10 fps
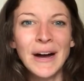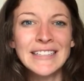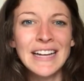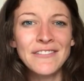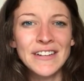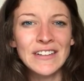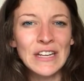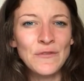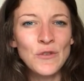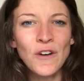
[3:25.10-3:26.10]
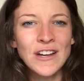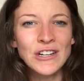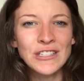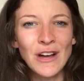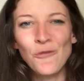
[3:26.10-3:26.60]
But definitely, if you find
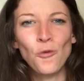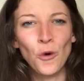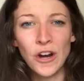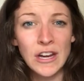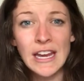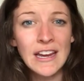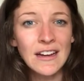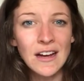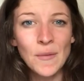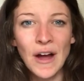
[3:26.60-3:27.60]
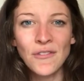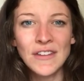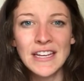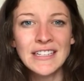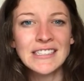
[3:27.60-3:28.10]
yourself worrying about
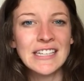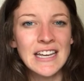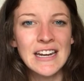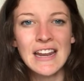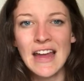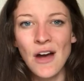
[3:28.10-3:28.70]
things in and